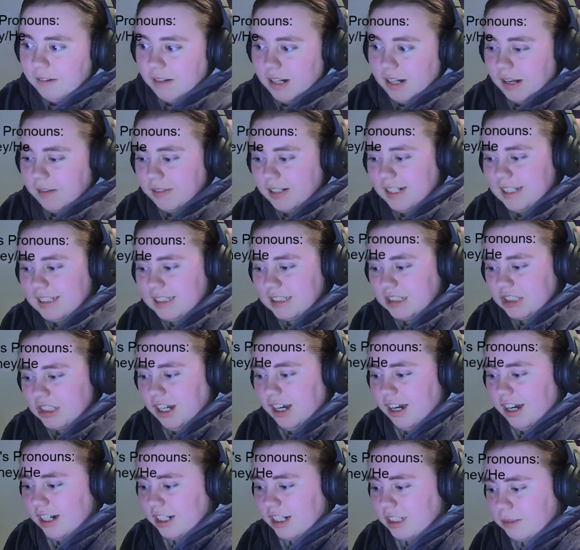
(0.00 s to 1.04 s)
whenever I need to
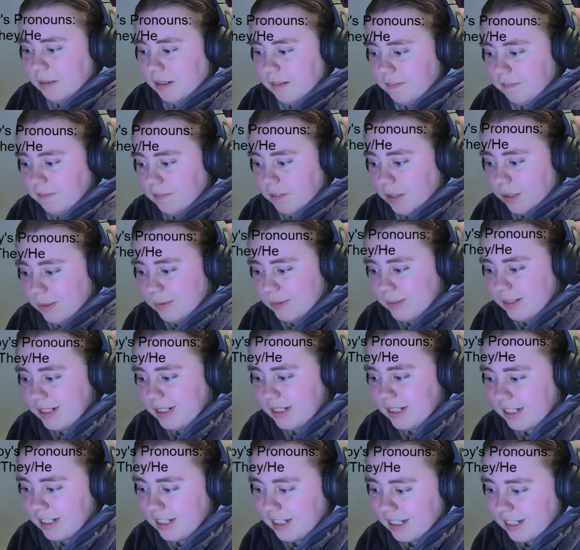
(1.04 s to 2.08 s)
charge my phone,